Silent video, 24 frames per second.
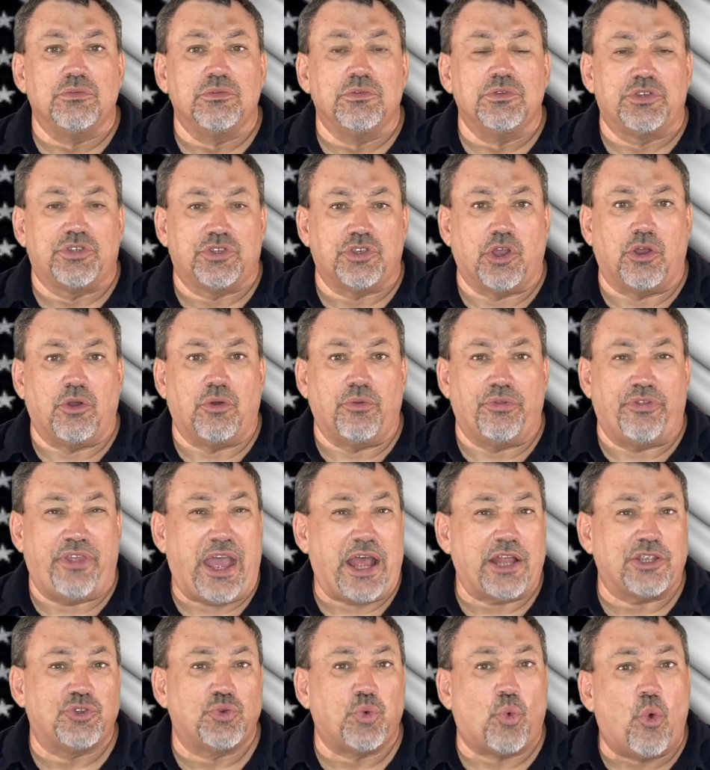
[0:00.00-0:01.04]
So
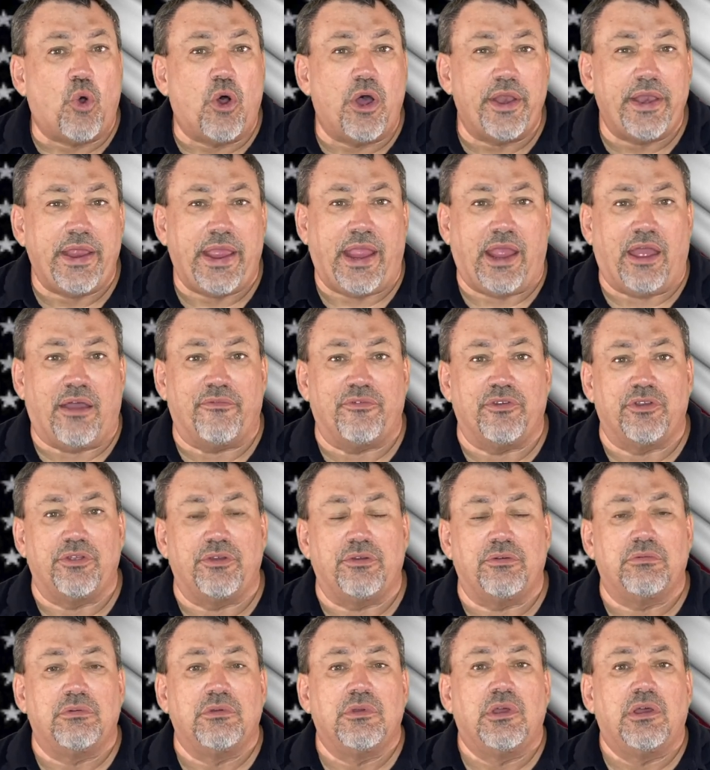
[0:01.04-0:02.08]
that's one
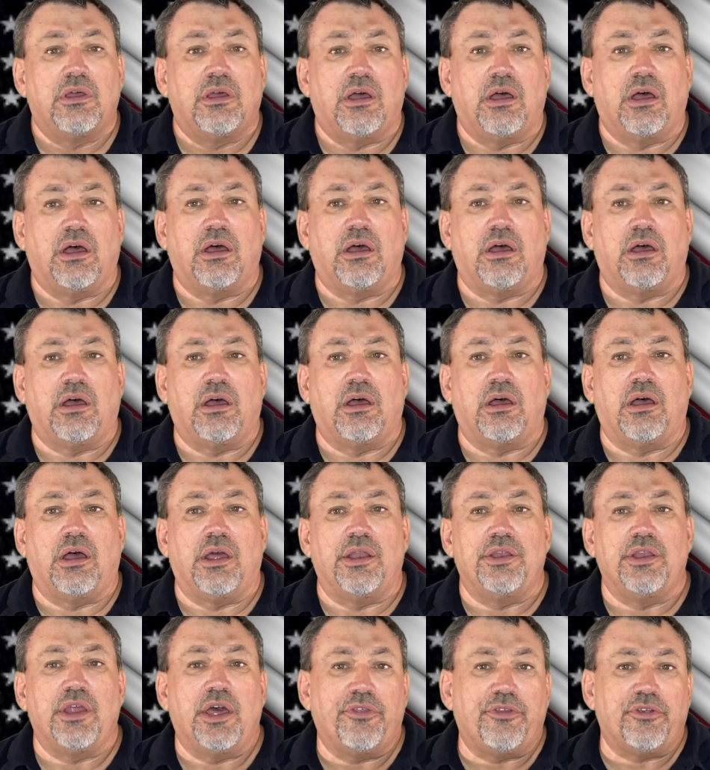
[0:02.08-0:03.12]
avenue.
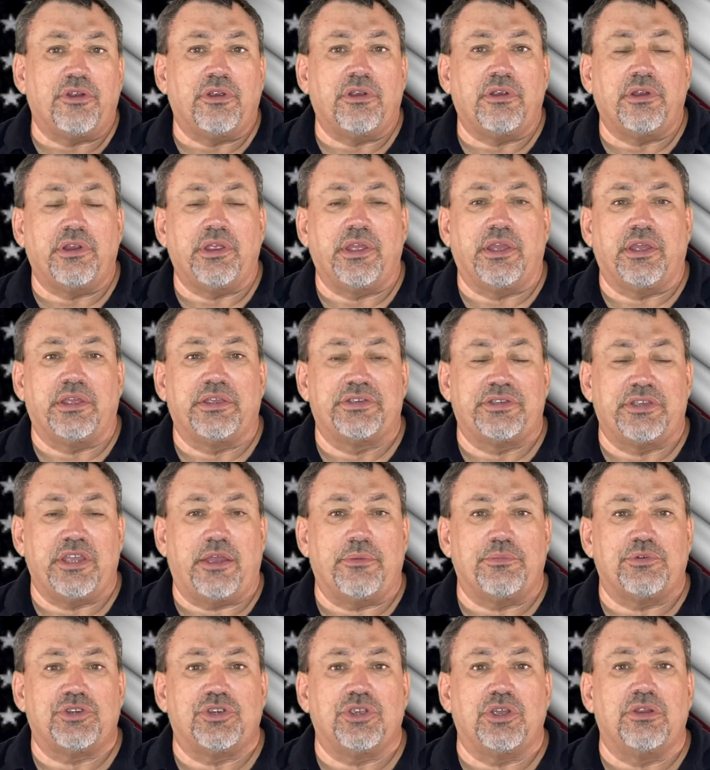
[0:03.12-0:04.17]
Another
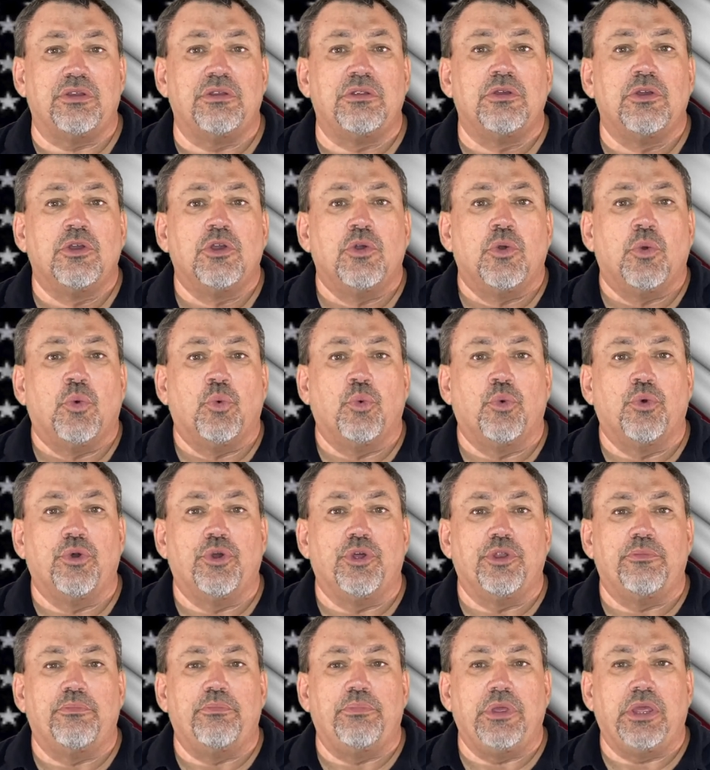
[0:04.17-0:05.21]
exemption
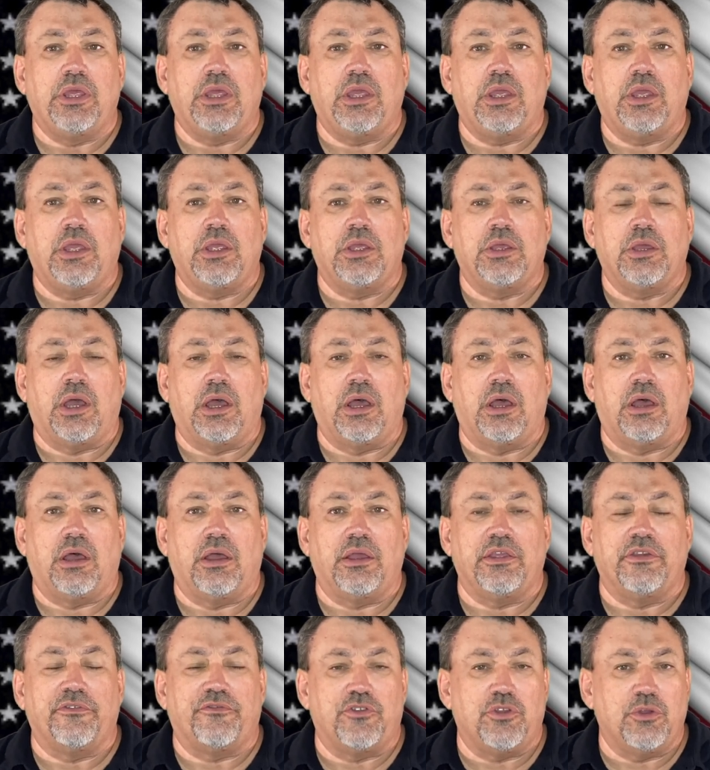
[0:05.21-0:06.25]
would be
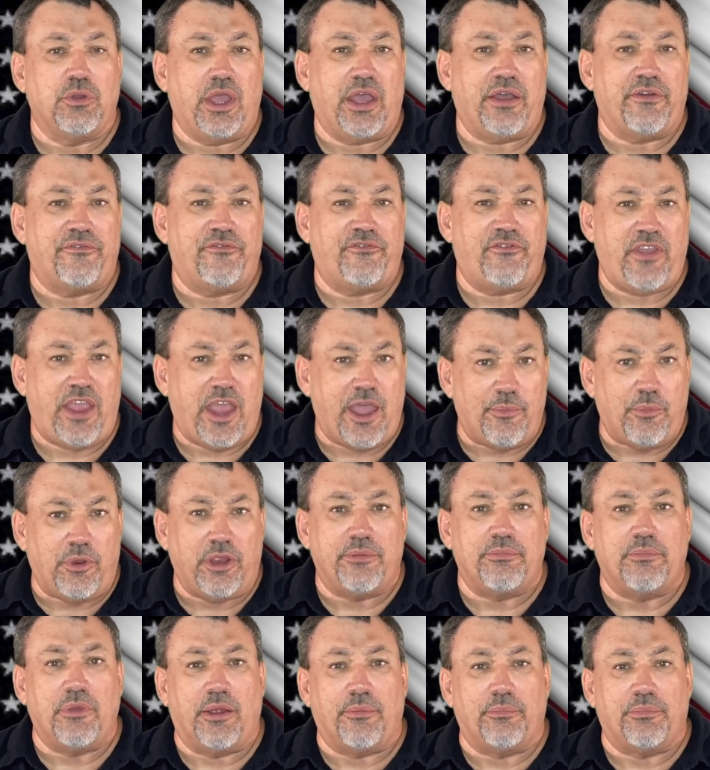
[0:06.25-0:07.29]
if you have family
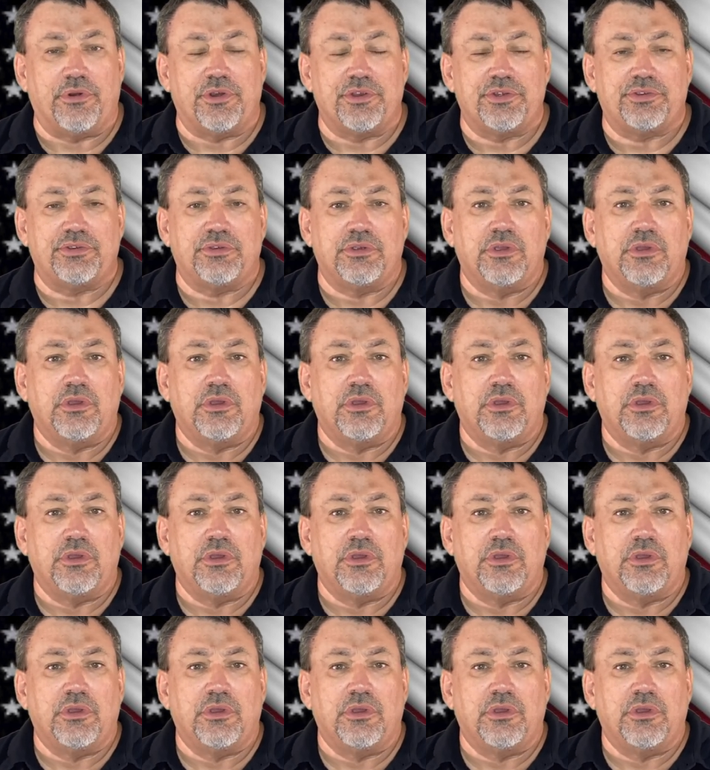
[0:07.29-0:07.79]
members